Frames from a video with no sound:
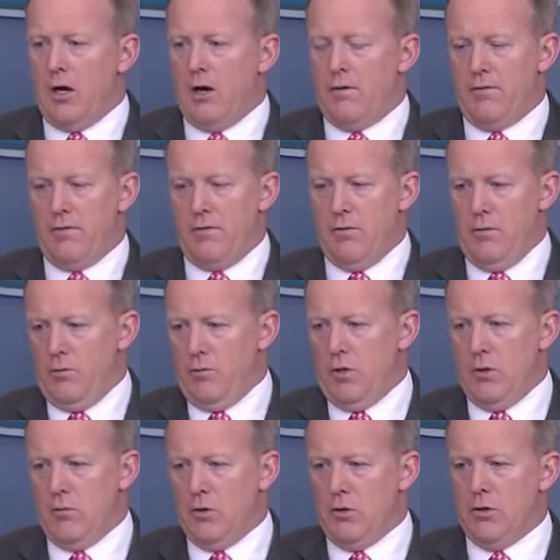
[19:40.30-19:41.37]
of,
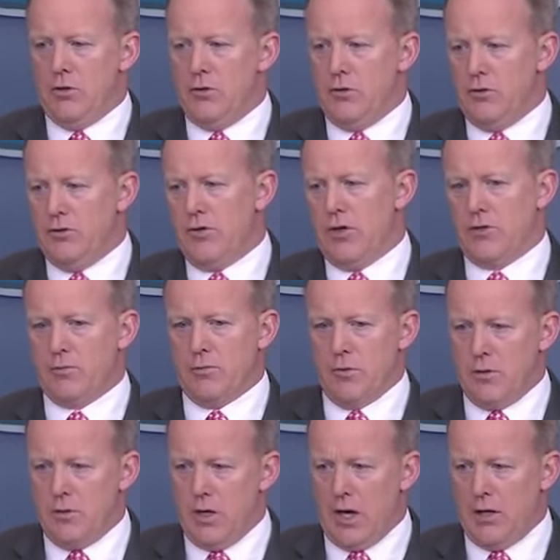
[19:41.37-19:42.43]
you know, will you use this?
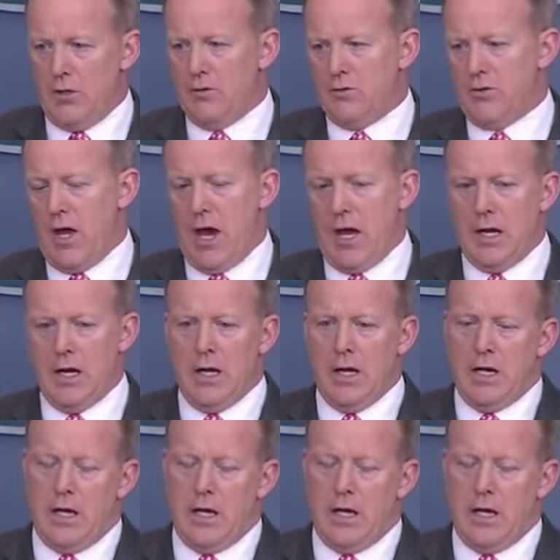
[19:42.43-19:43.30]
Will you not use that?